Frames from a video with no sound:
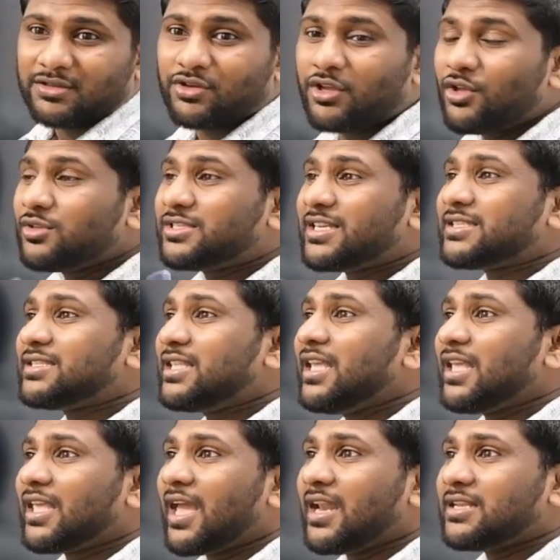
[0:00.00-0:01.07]
So you just
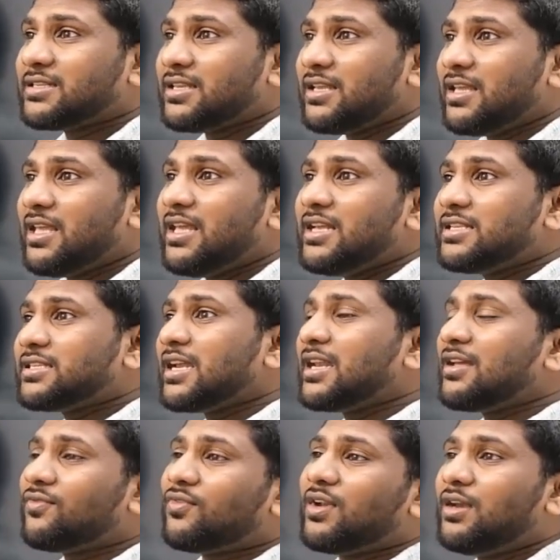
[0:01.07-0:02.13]
think and see, each
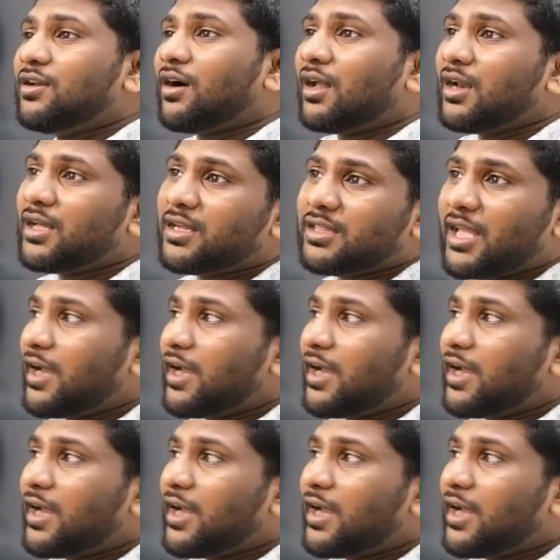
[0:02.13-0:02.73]
and every dollar